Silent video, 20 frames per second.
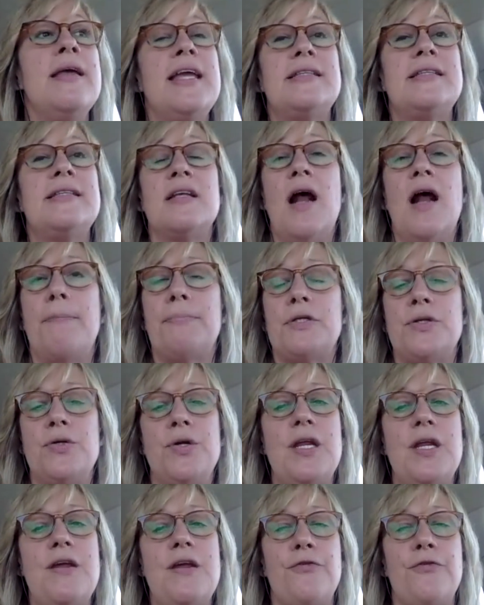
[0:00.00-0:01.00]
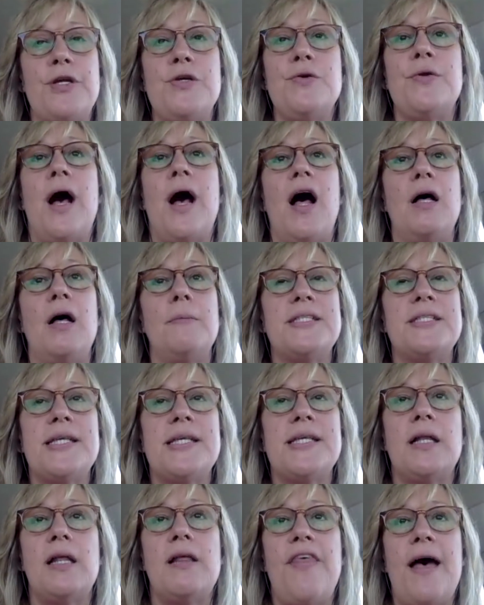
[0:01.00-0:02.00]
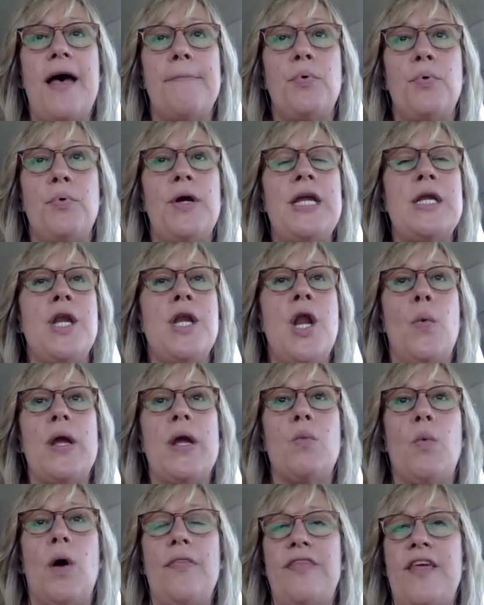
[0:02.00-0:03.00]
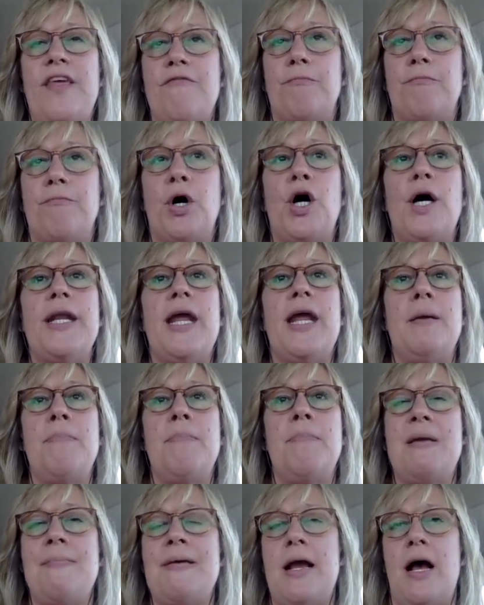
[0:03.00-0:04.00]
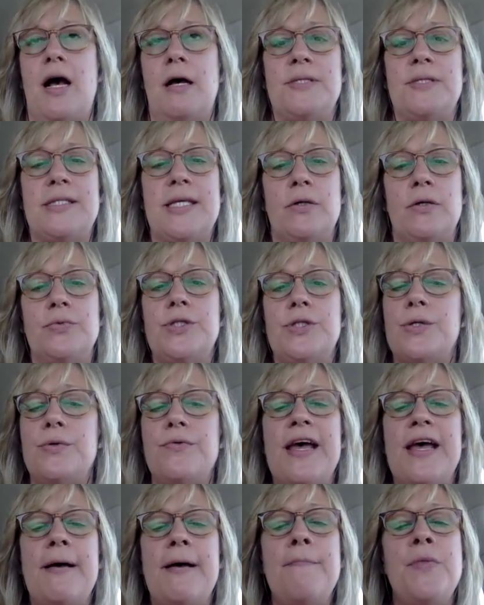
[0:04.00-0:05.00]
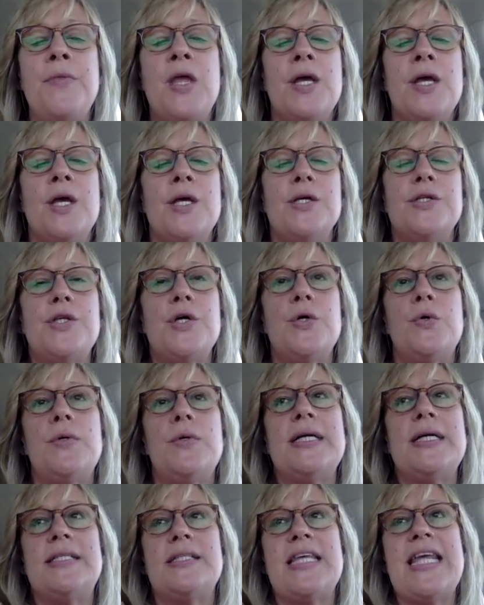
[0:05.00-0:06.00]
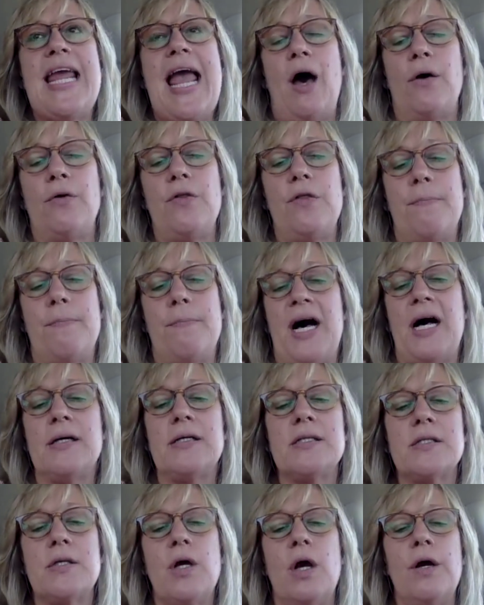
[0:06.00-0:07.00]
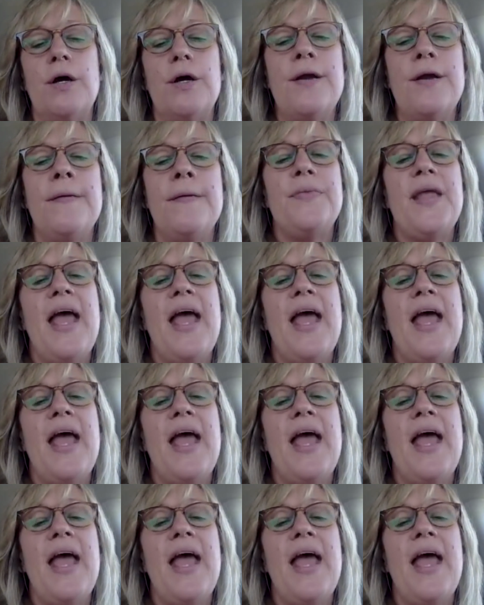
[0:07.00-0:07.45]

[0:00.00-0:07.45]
It's an opportunity for you to upsell at that point, knowing what they've bought, and maybe upsell to them. So it's the out of the box card.